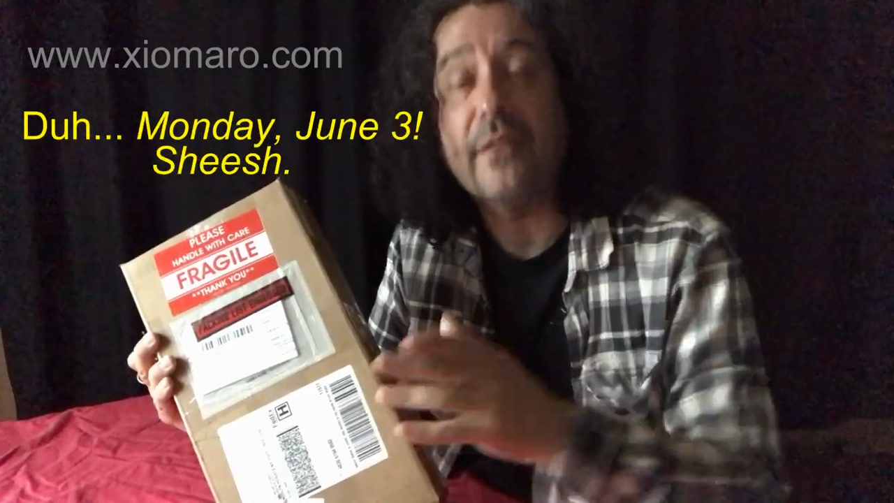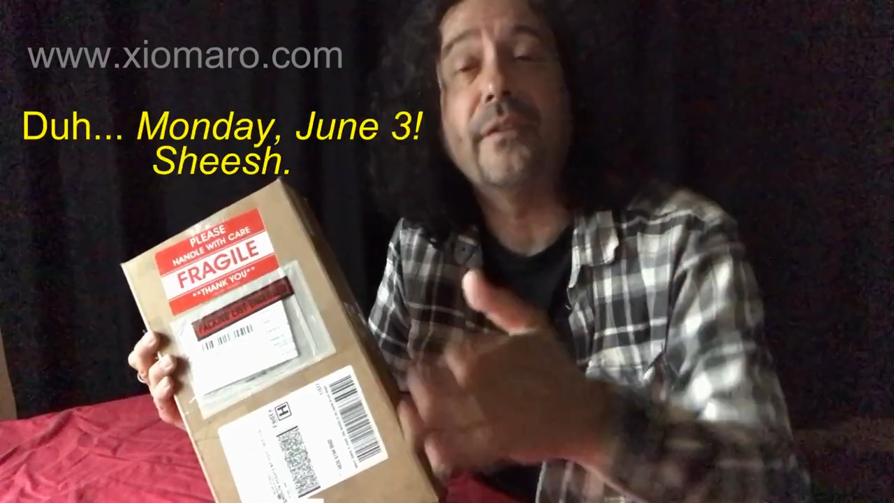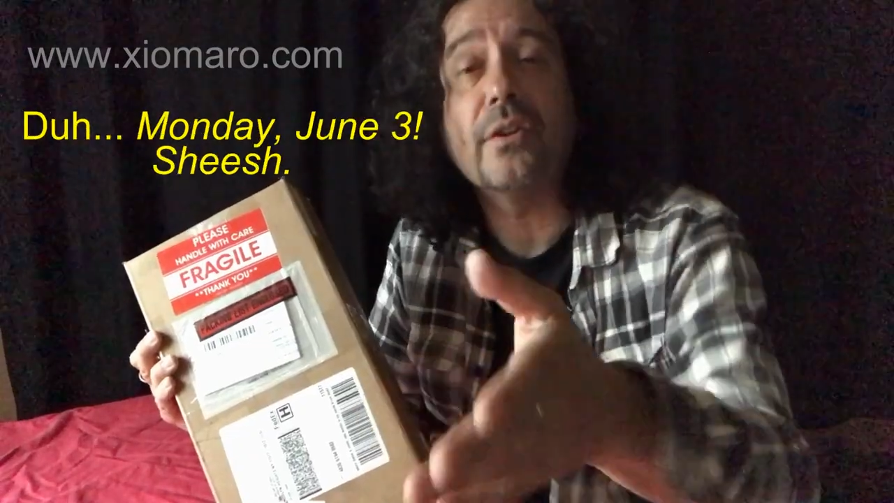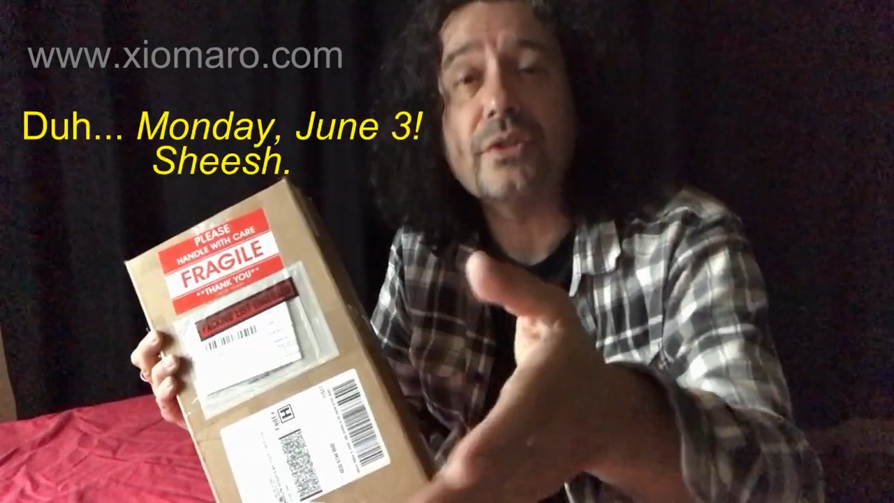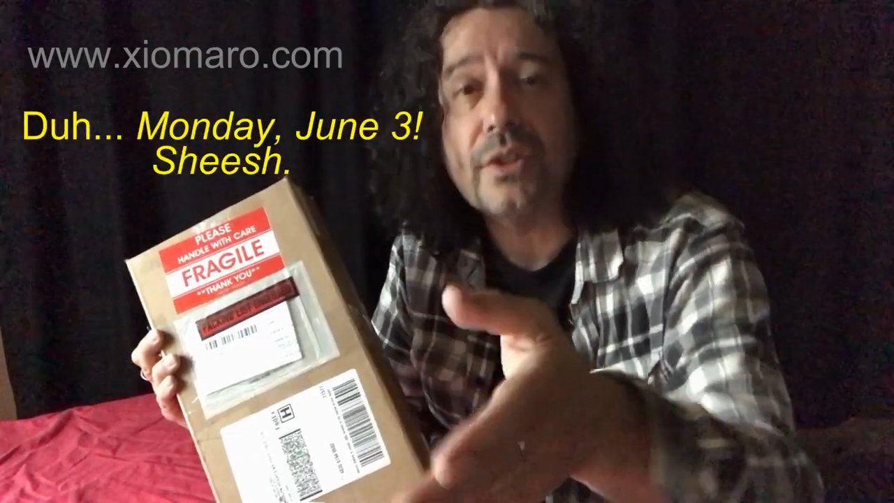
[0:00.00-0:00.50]
The
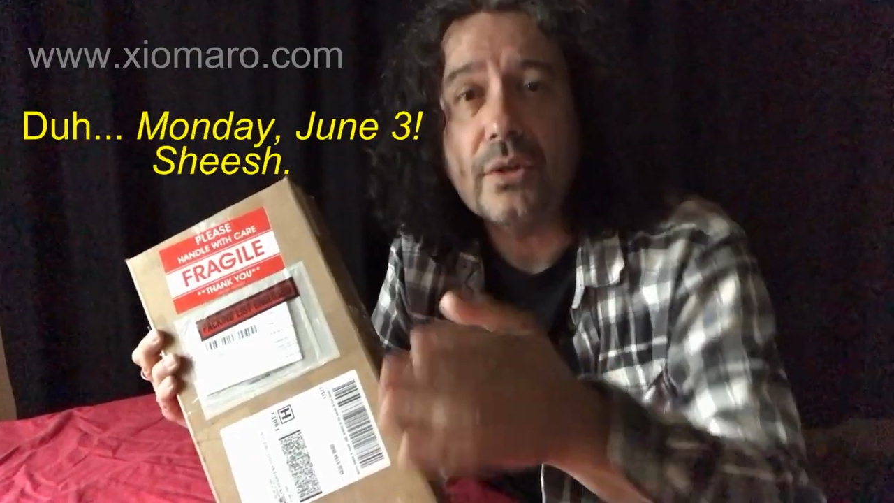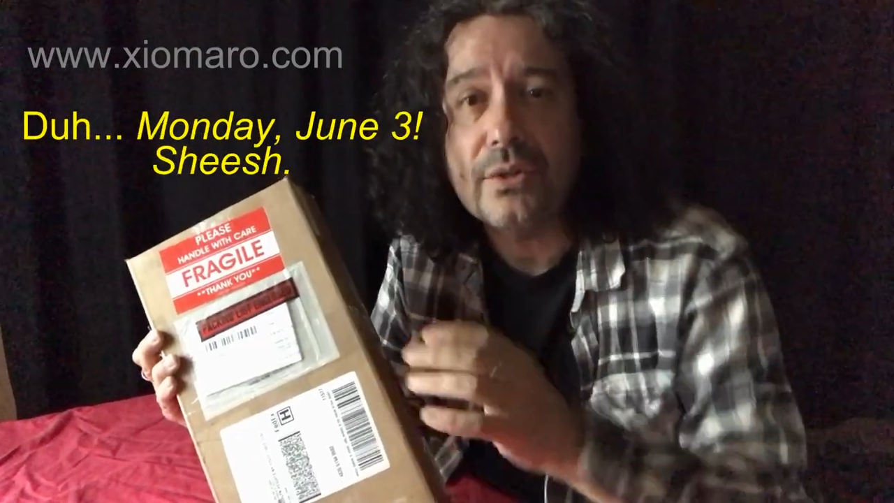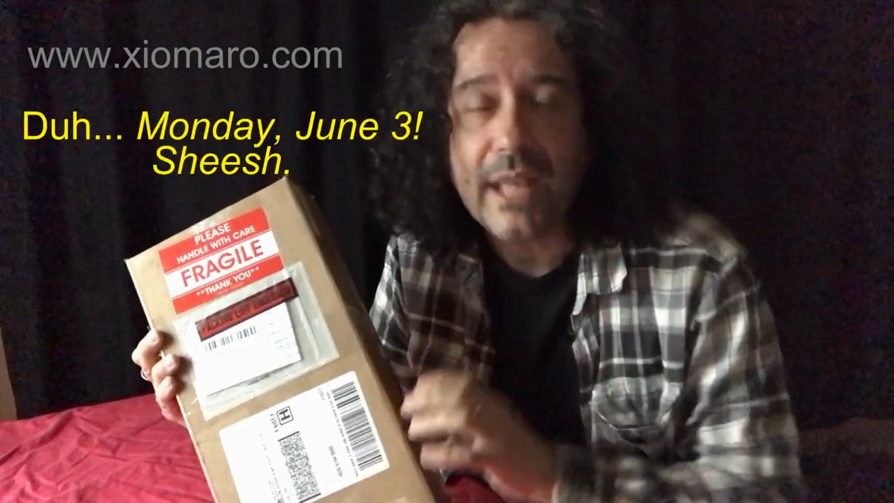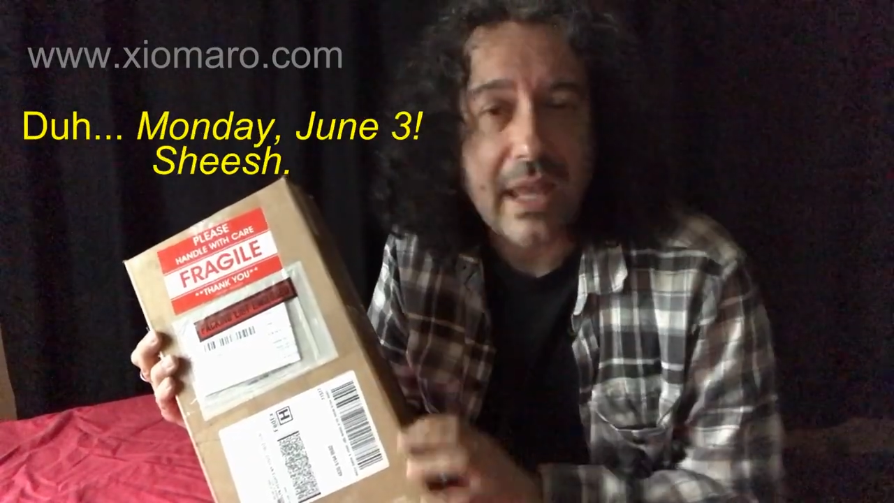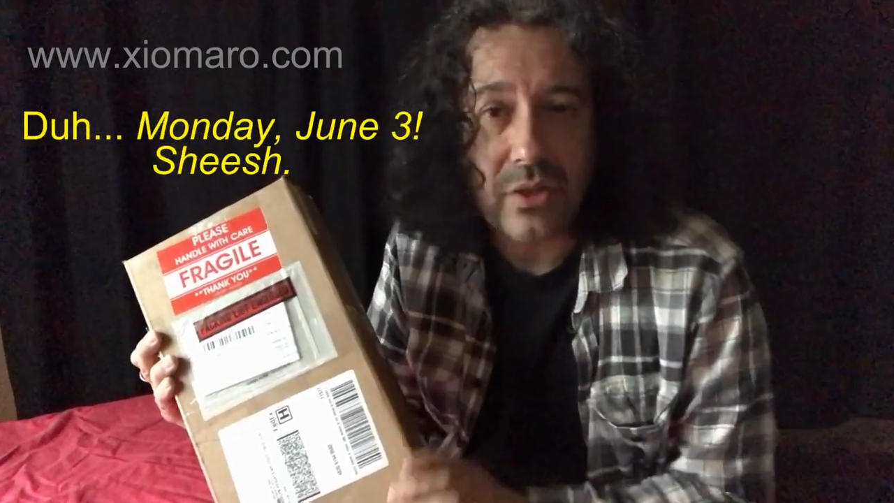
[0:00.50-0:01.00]
first
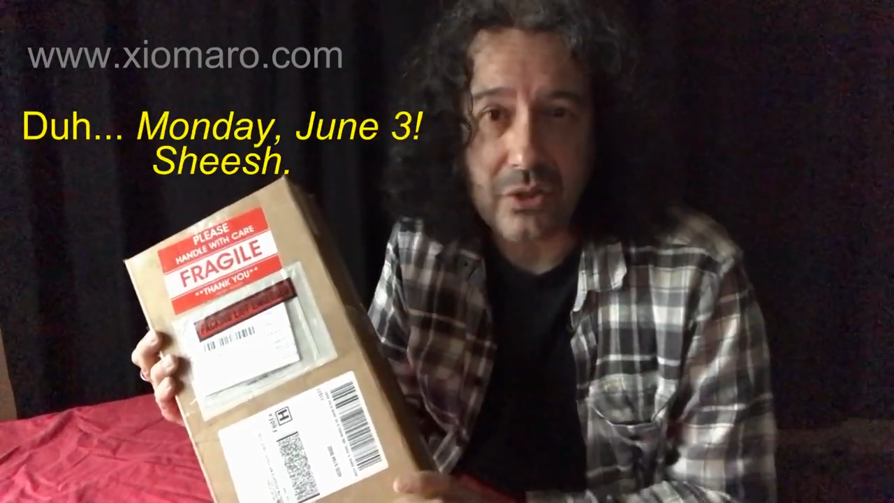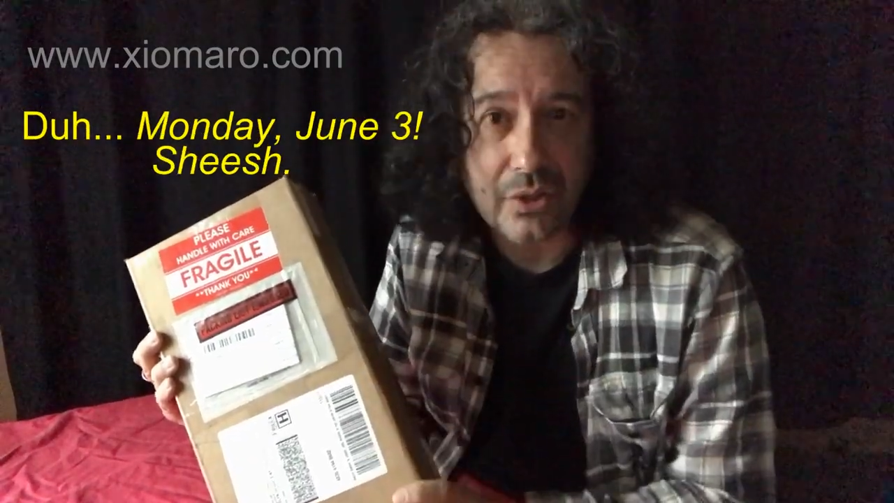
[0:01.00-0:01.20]
Tuesday in